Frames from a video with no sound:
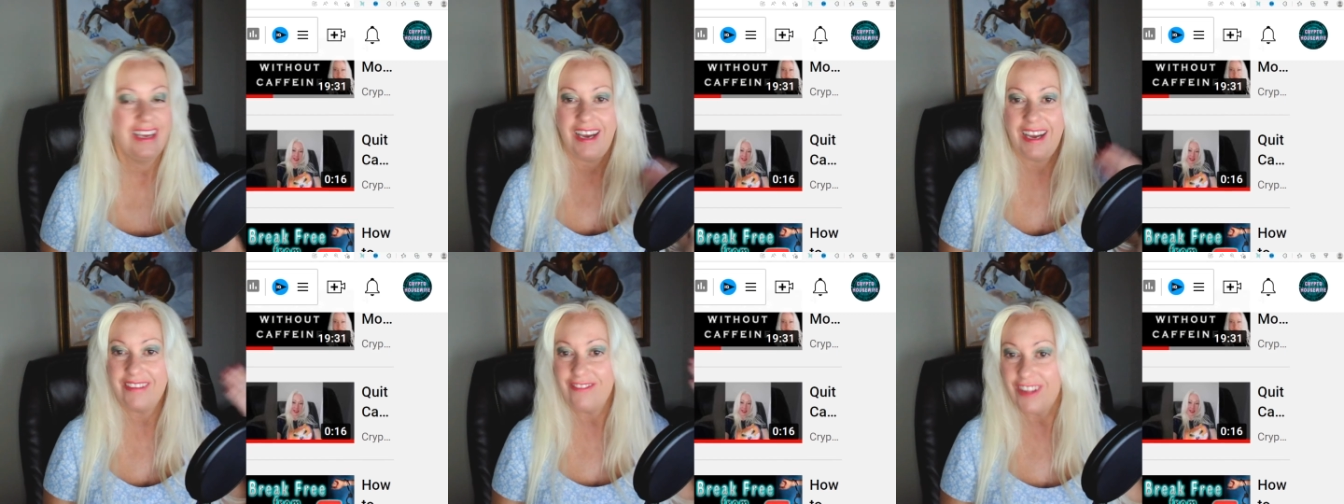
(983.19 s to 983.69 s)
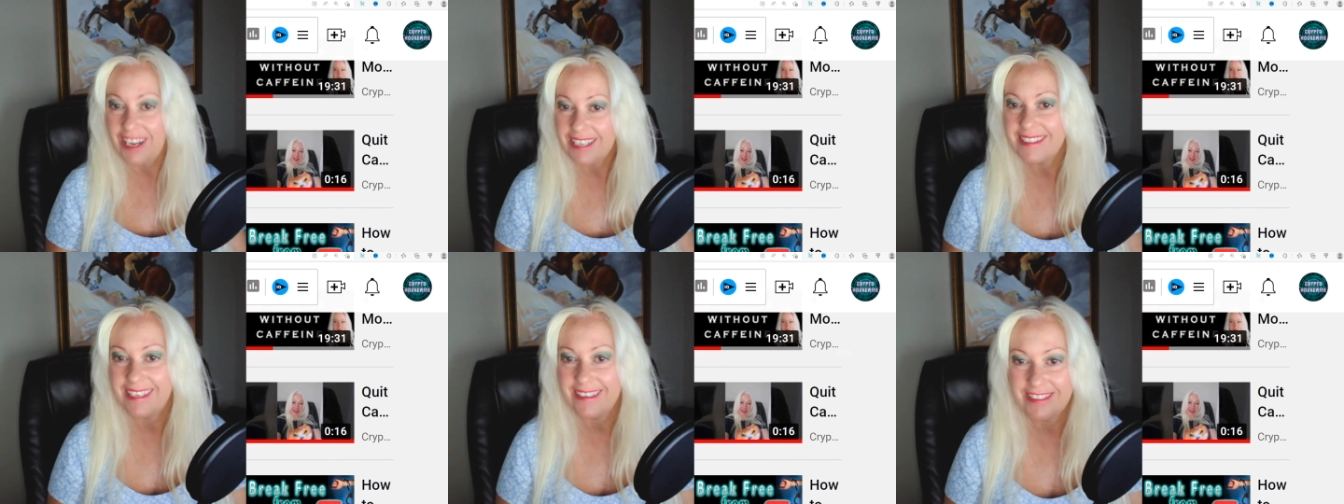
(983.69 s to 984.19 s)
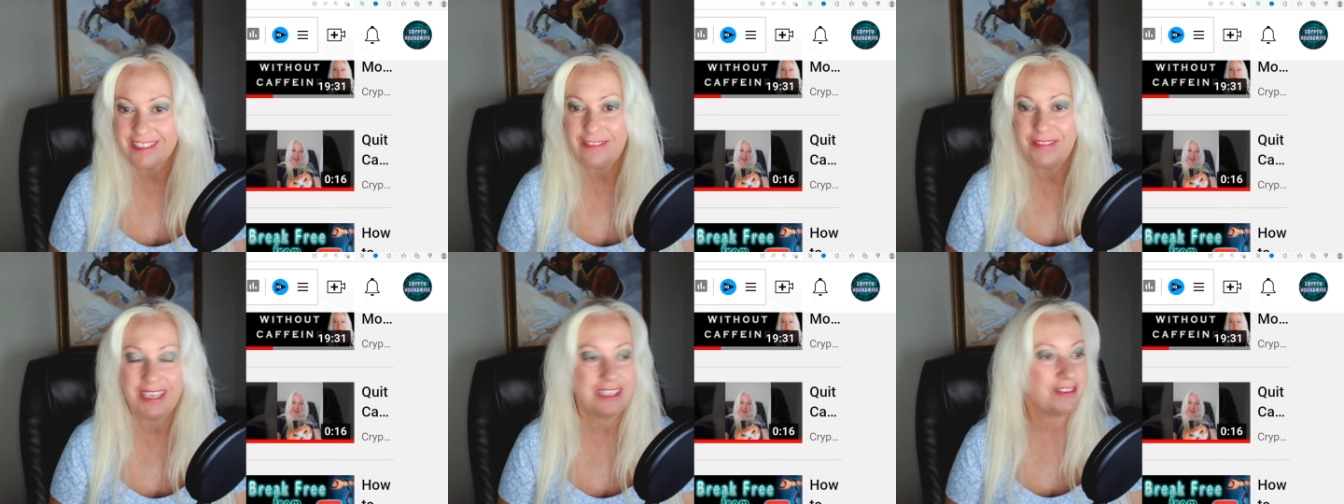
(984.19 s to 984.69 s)
I lost out so
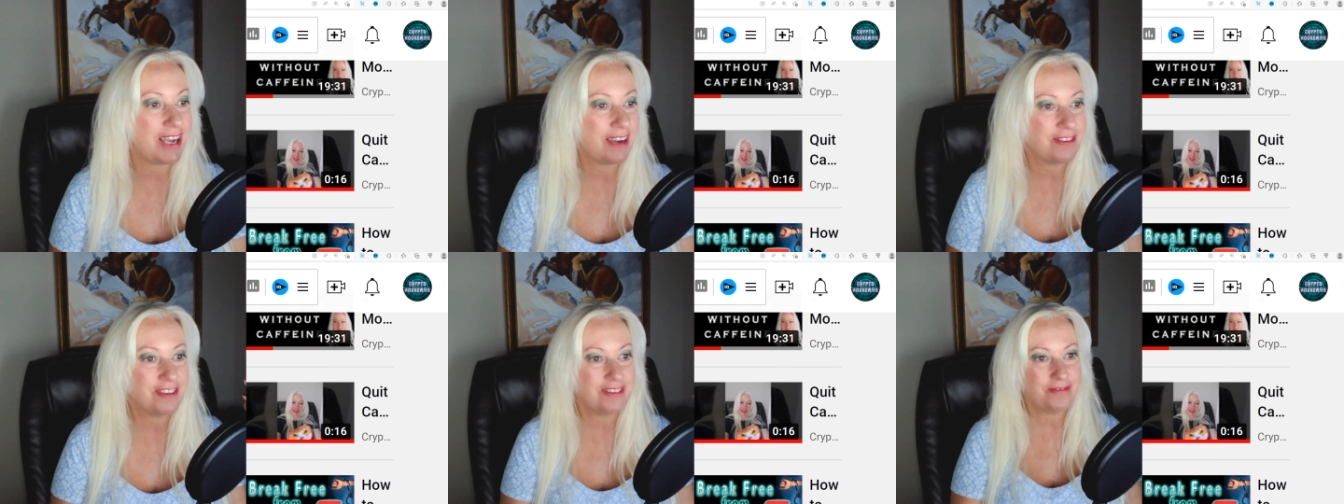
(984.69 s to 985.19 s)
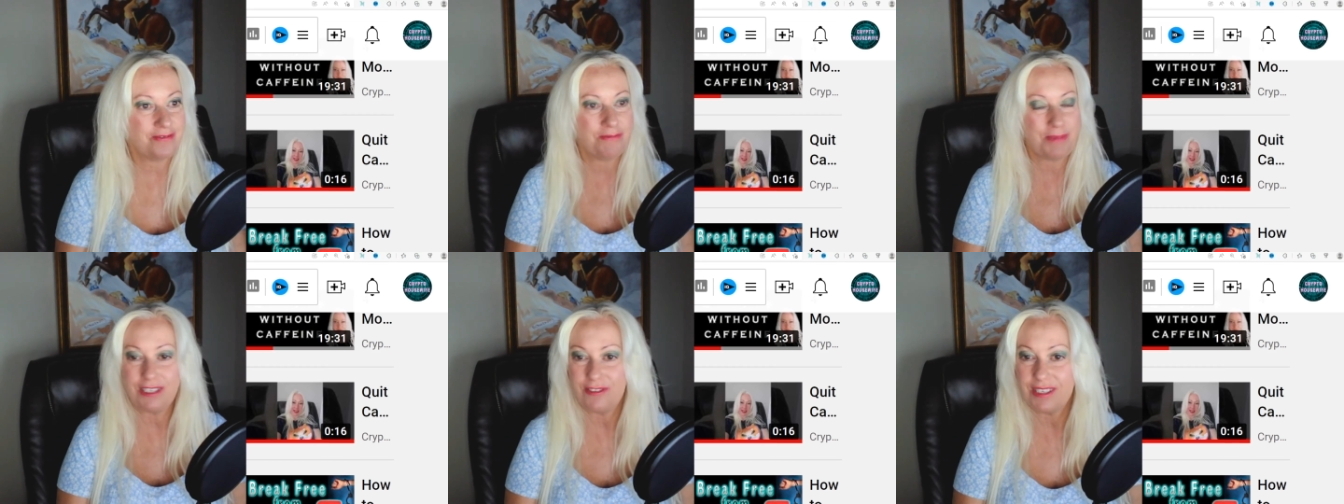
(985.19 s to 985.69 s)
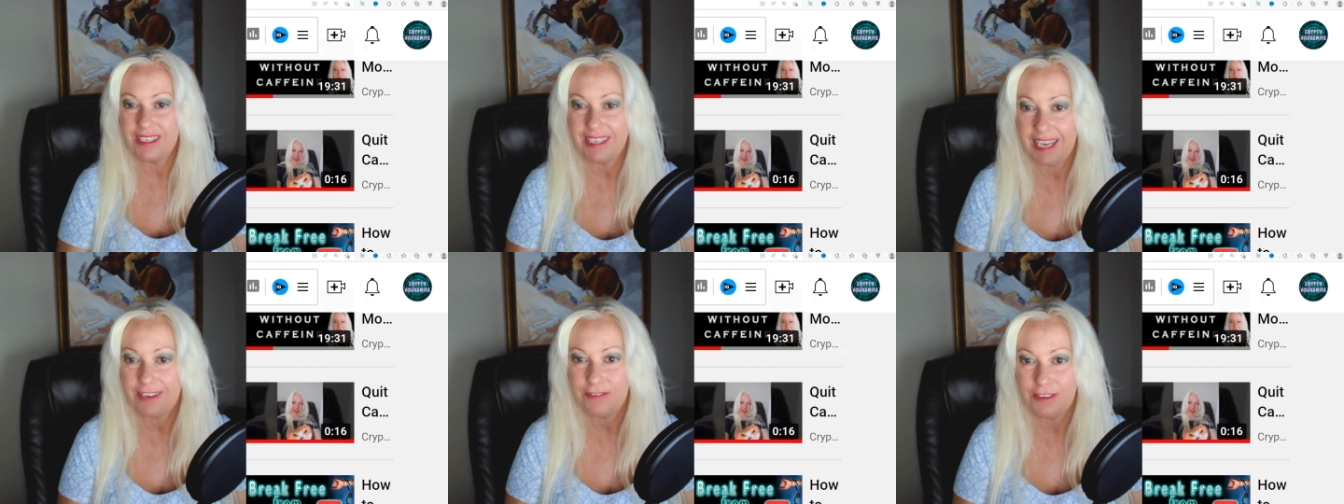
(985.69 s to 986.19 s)
much by drinking
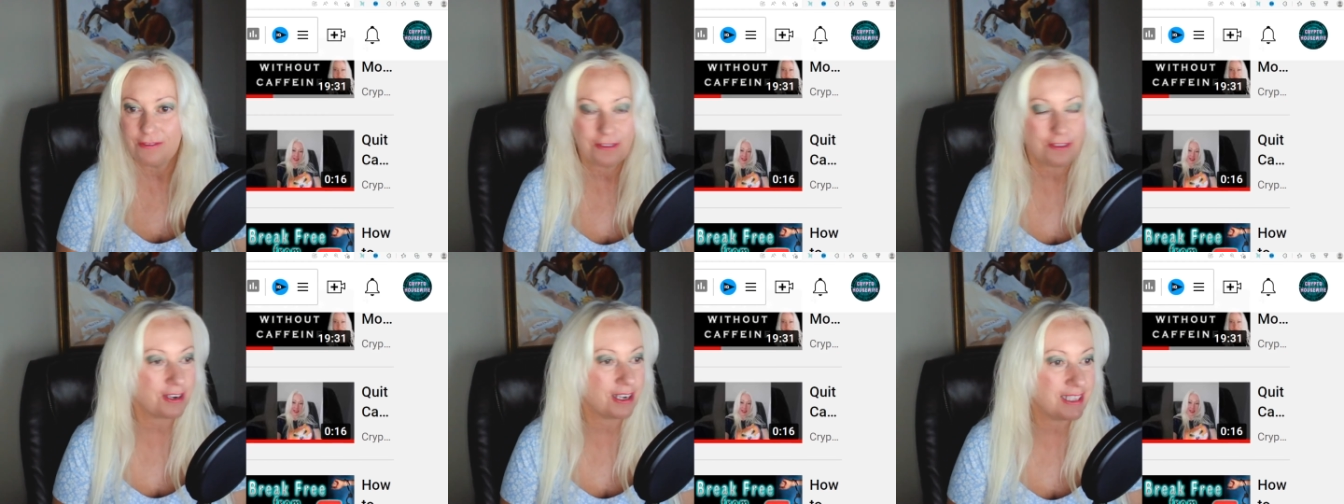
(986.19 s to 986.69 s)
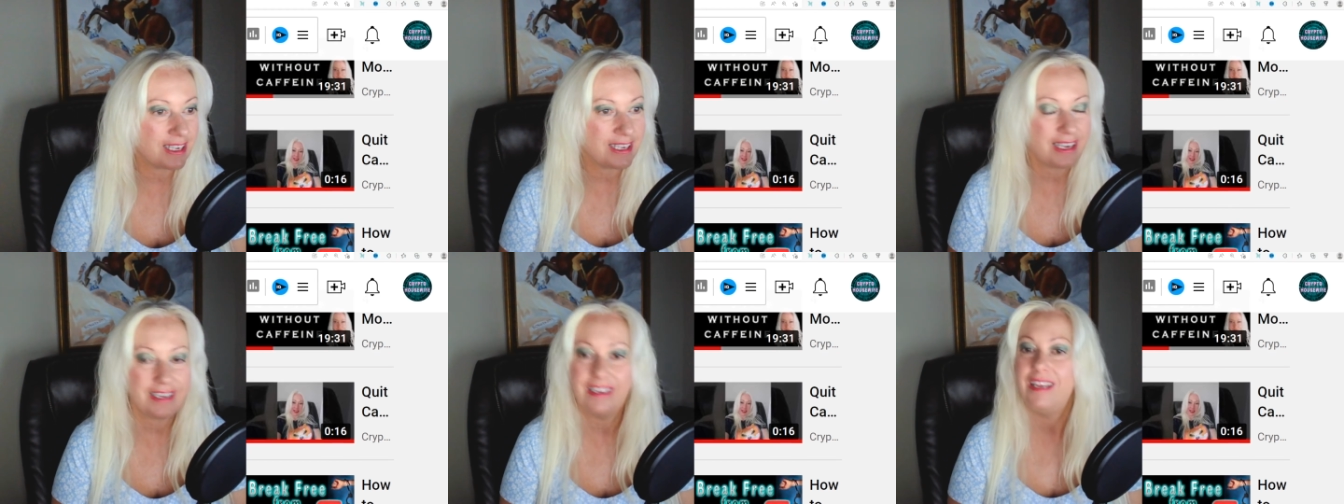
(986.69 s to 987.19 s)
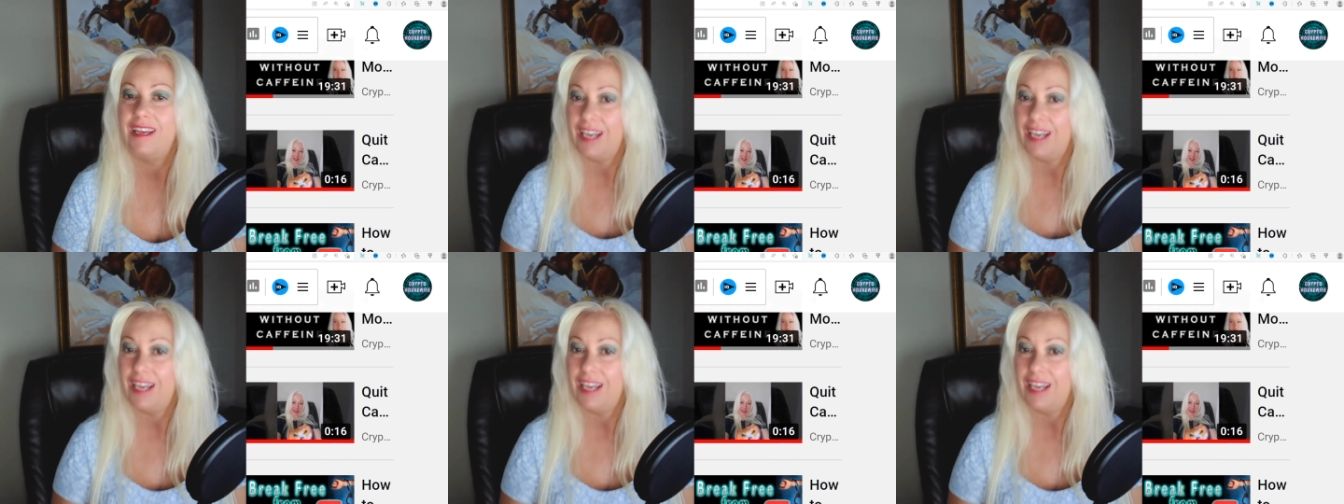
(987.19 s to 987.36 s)
caffeine for a decade,